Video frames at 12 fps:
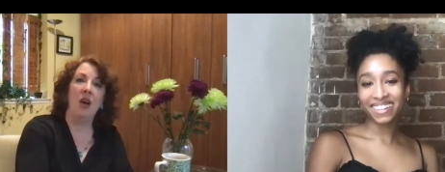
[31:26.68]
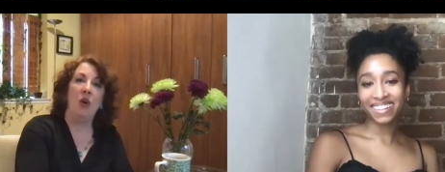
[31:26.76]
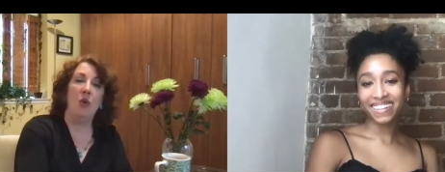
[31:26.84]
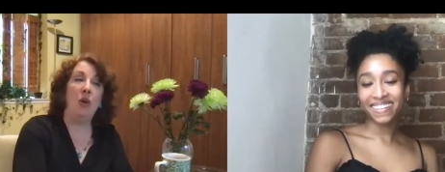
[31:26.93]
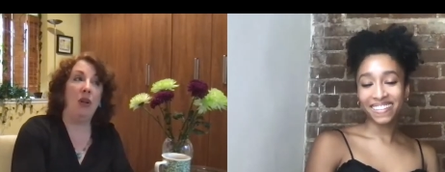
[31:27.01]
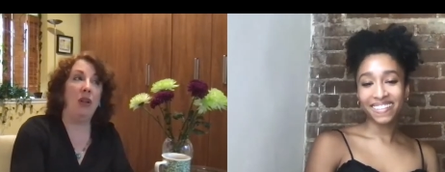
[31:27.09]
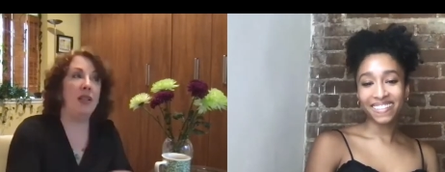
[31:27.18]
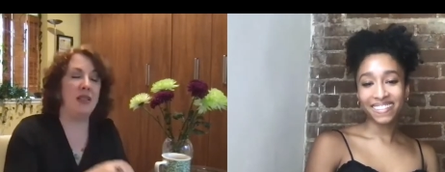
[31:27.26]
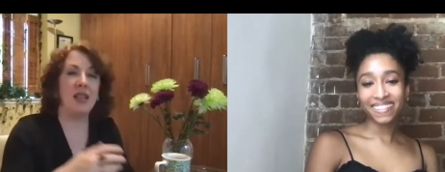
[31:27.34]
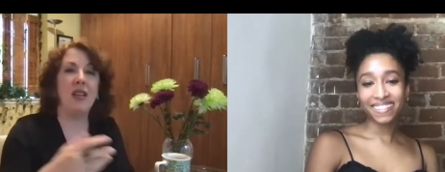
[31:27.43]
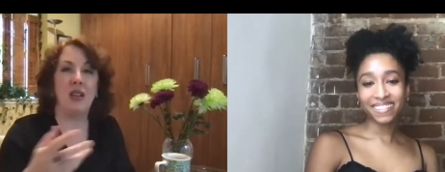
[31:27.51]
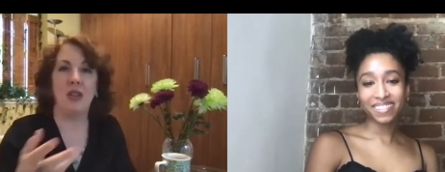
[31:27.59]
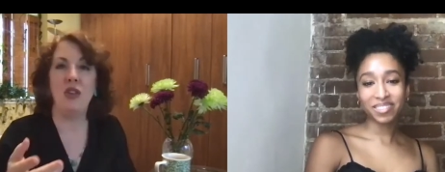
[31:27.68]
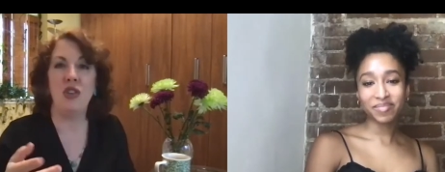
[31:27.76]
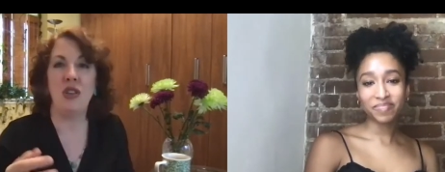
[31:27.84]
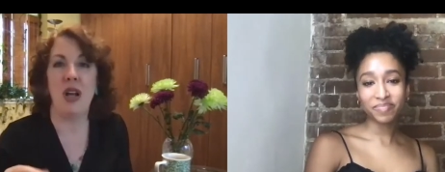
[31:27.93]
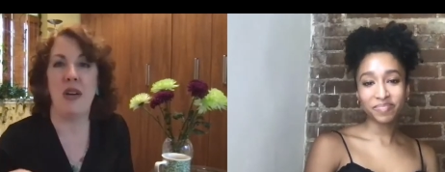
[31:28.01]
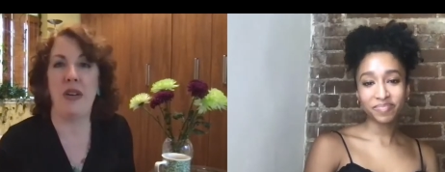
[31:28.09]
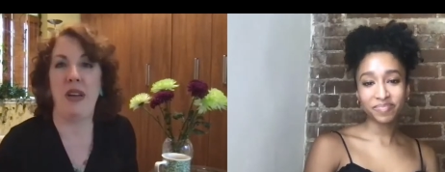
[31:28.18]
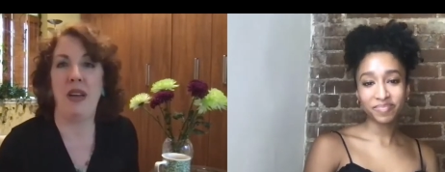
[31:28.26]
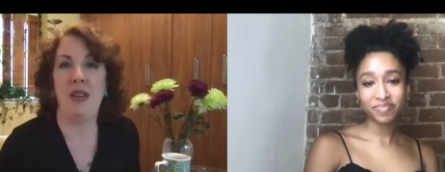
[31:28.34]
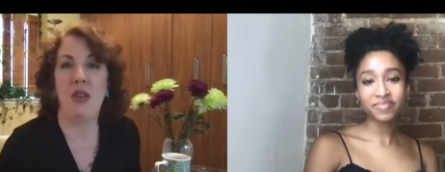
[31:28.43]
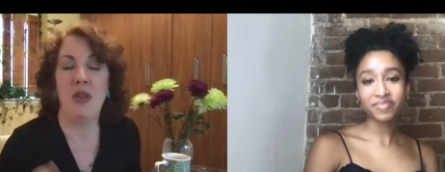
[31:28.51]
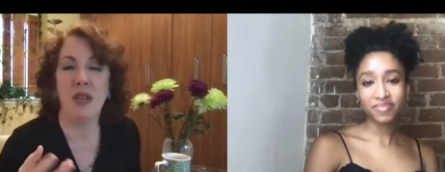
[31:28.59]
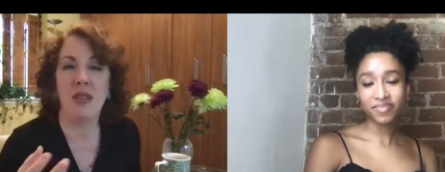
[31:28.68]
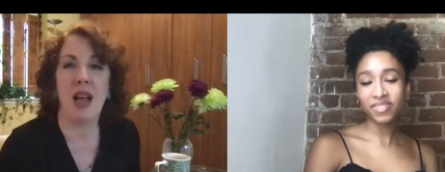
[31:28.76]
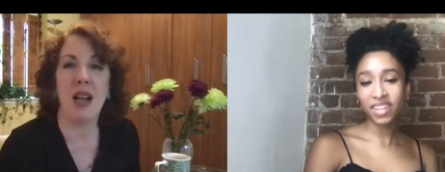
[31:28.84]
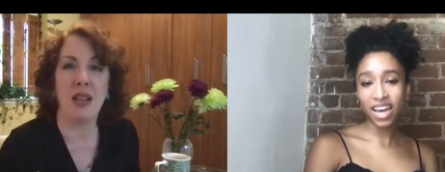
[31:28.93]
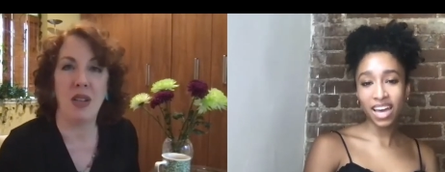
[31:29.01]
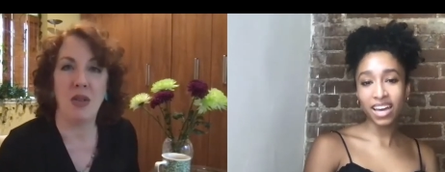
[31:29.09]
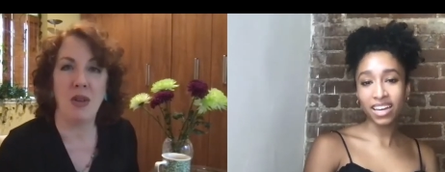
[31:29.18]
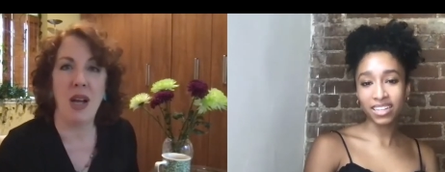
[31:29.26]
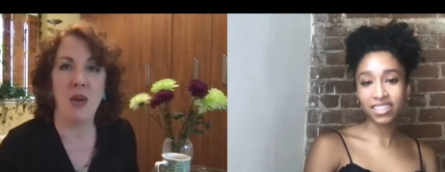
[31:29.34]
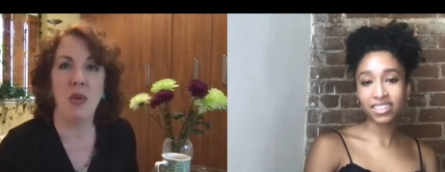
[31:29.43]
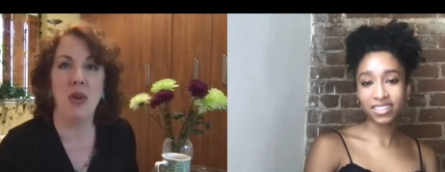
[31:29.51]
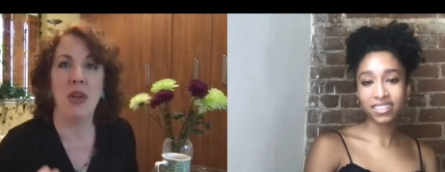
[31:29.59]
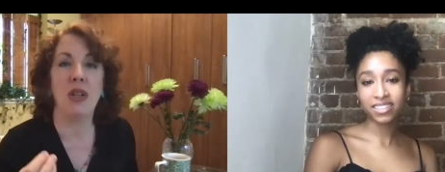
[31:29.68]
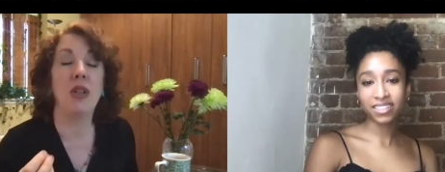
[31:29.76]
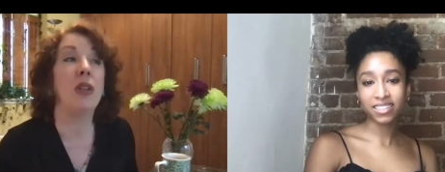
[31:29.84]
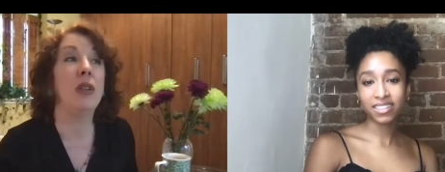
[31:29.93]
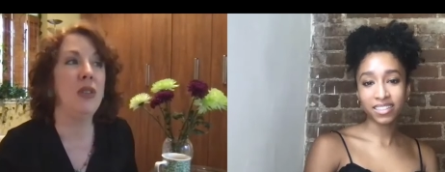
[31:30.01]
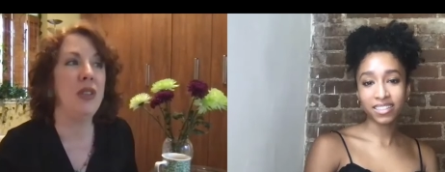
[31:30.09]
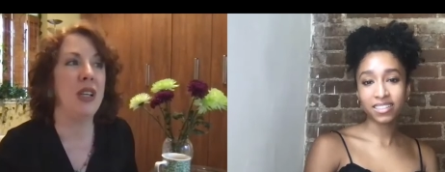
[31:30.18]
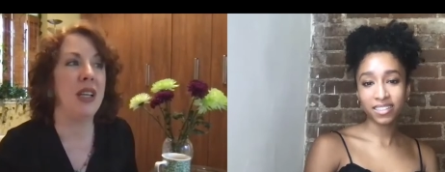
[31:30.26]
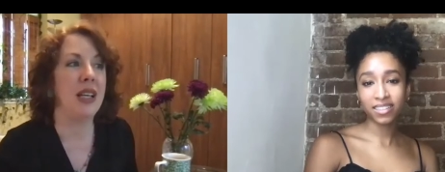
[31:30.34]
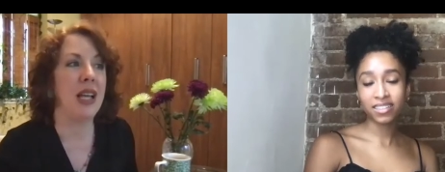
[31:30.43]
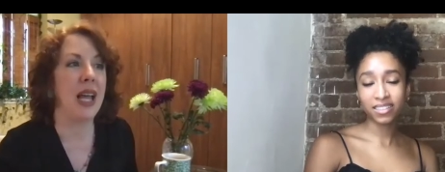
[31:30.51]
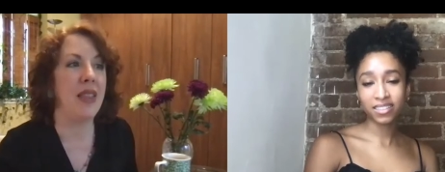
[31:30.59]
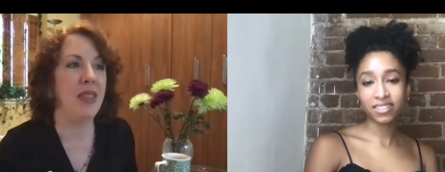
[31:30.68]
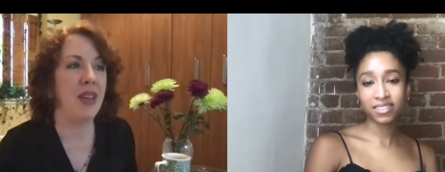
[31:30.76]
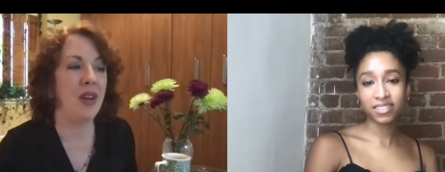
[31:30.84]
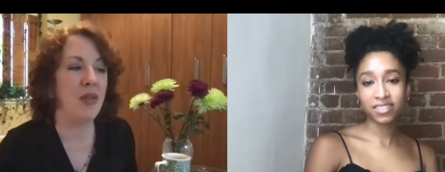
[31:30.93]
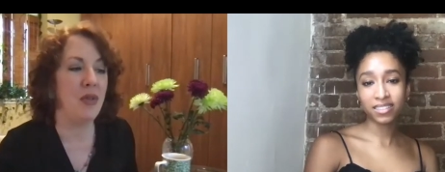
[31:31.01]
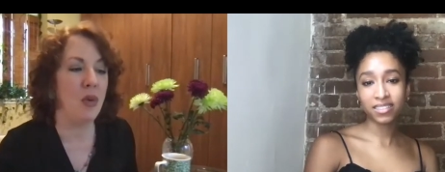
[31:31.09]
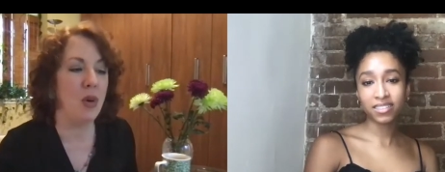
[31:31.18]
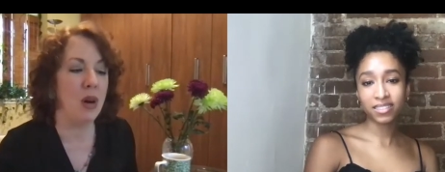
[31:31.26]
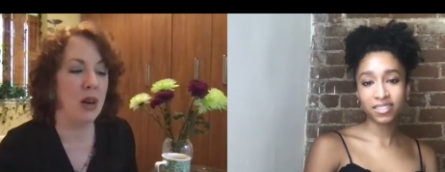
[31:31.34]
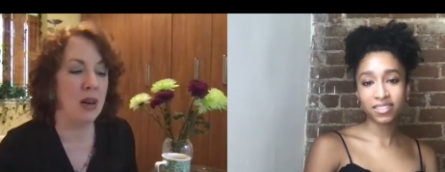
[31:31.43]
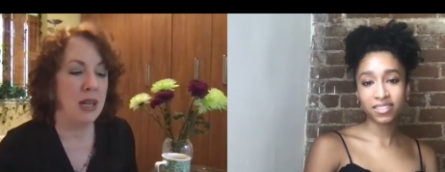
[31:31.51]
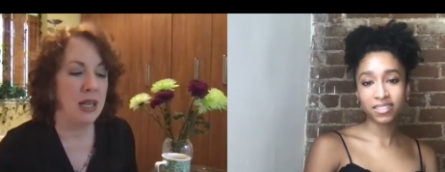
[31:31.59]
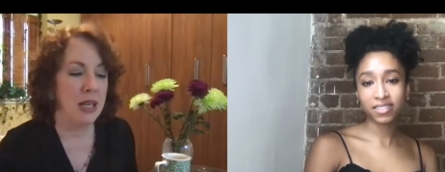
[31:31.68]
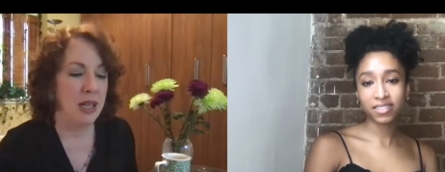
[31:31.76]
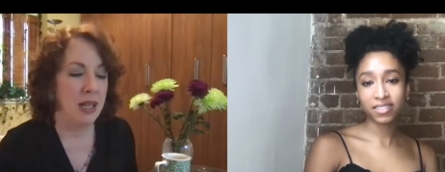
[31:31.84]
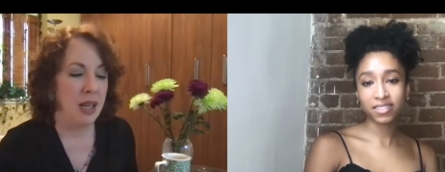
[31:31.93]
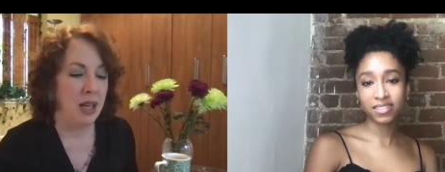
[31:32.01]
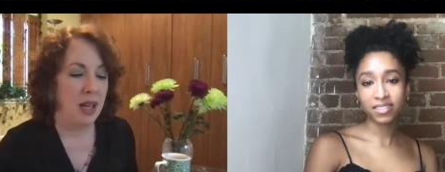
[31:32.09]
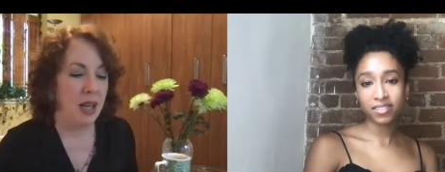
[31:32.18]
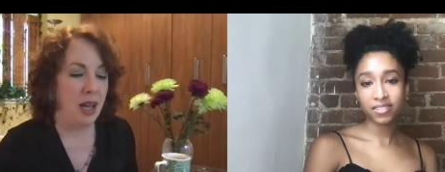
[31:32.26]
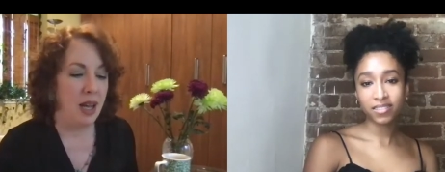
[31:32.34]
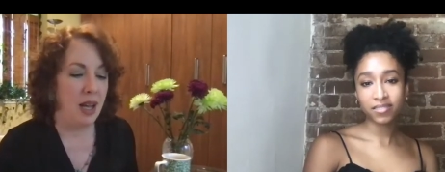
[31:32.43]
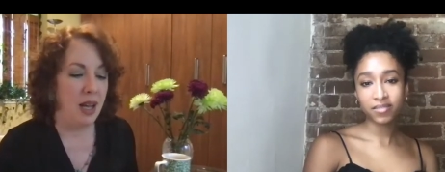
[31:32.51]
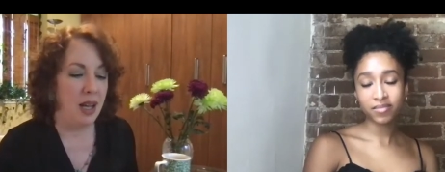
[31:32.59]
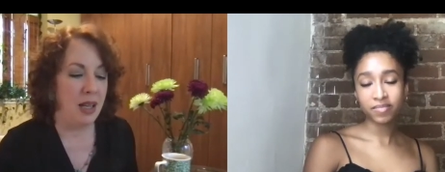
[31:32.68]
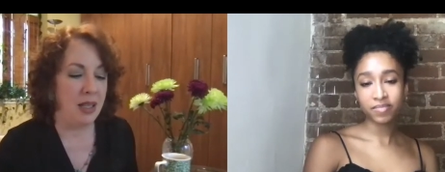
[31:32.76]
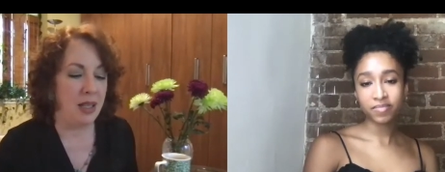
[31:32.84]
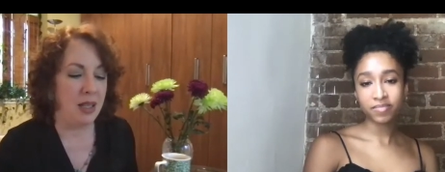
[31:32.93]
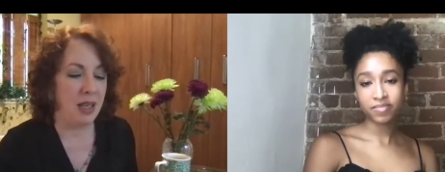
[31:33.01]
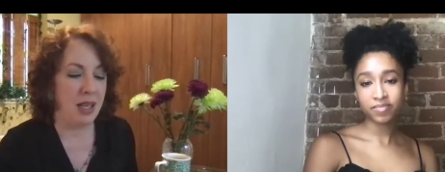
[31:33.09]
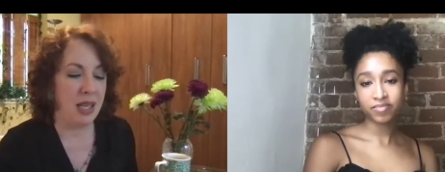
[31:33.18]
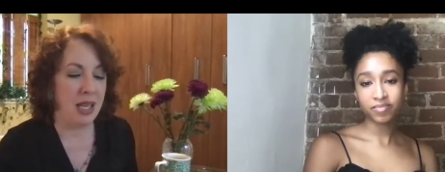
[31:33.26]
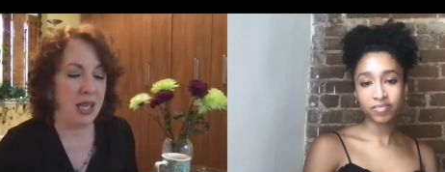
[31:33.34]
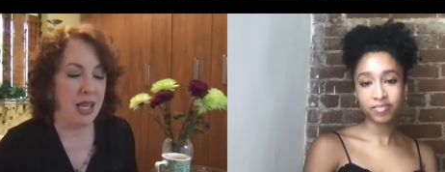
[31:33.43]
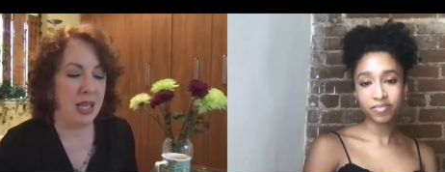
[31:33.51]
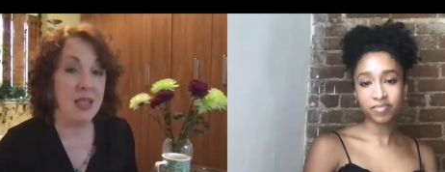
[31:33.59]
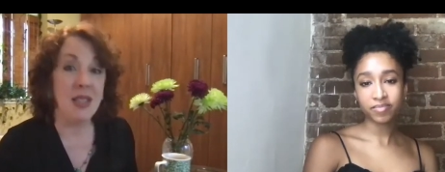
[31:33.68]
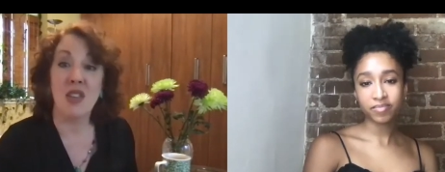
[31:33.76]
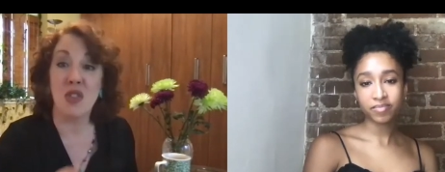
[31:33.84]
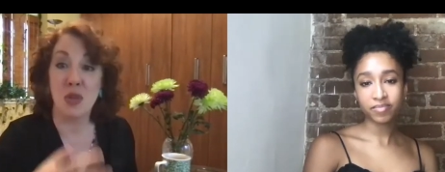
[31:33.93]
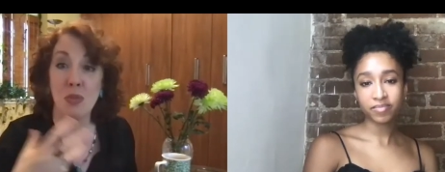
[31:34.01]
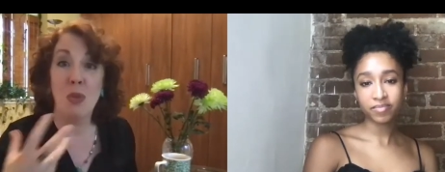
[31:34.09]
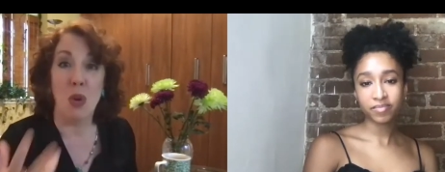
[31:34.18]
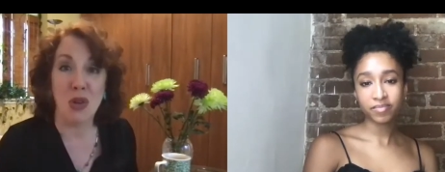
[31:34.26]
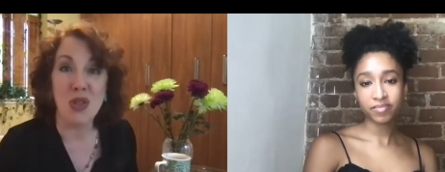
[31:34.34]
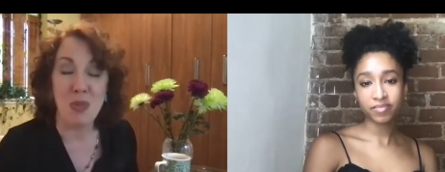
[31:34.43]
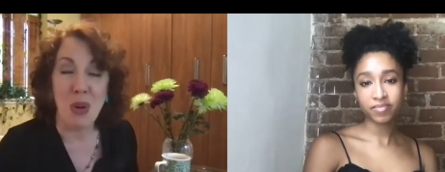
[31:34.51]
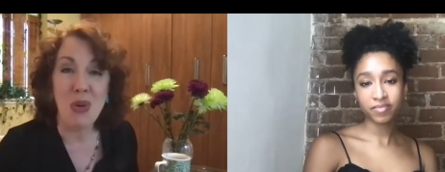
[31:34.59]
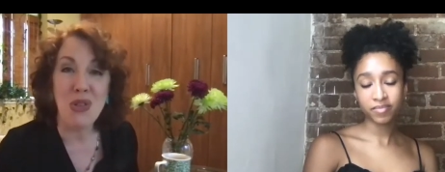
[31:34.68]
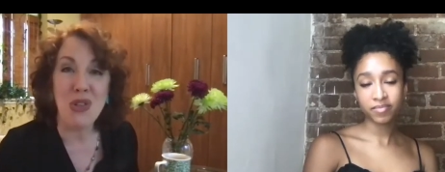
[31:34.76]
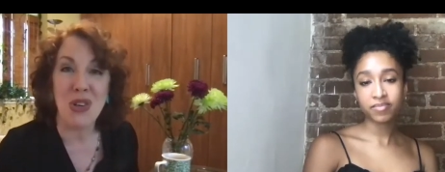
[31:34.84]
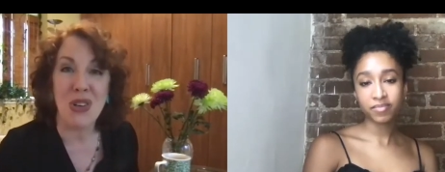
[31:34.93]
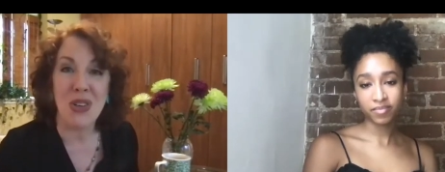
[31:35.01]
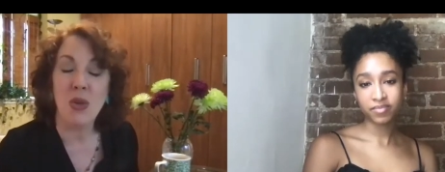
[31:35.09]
Speaker 1: well it's inclusionary you're exactly right we're including and therefore uh, it's ex- more exposure. You